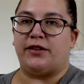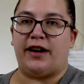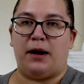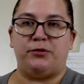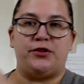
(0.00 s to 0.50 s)

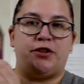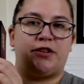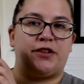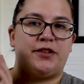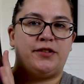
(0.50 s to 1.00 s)
Captain
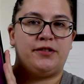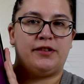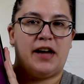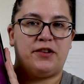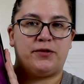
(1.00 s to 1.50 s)
Hook
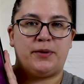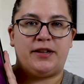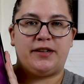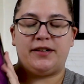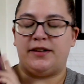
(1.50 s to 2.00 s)
last
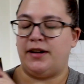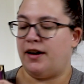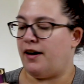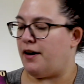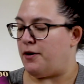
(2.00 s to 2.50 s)
week.
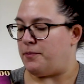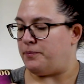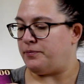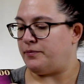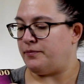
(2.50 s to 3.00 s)

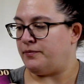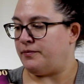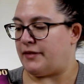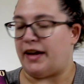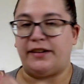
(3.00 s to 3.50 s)
And
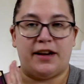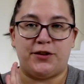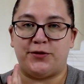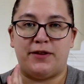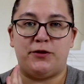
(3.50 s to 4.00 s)

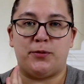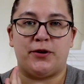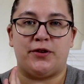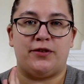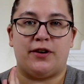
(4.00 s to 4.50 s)
yes,
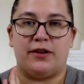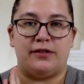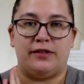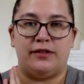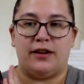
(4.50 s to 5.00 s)
Ravensburger
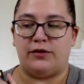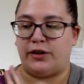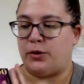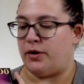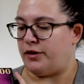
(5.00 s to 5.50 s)
are lovely
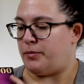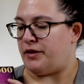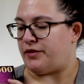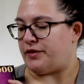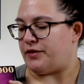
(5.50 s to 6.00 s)
quality
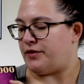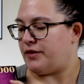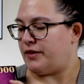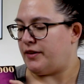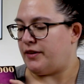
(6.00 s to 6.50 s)

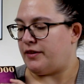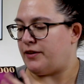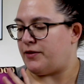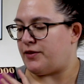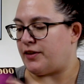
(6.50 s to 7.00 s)
pieces. They
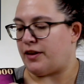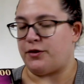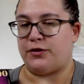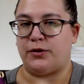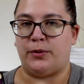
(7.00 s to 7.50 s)
fit together
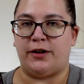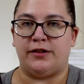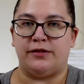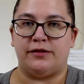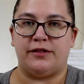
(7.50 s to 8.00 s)
so
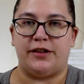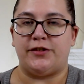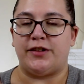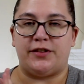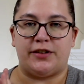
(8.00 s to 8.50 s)
well. They
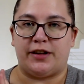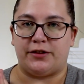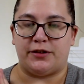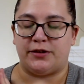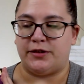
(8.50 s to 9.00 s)
stay
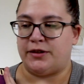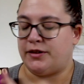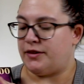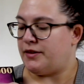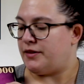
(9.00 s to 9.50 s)
together.
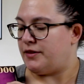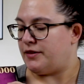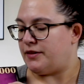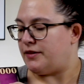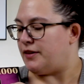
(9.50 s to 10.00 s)

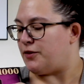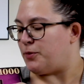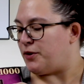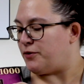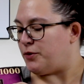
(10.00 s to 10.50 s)
It's
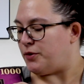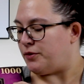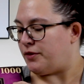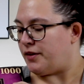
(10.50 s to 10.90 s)
wonderful.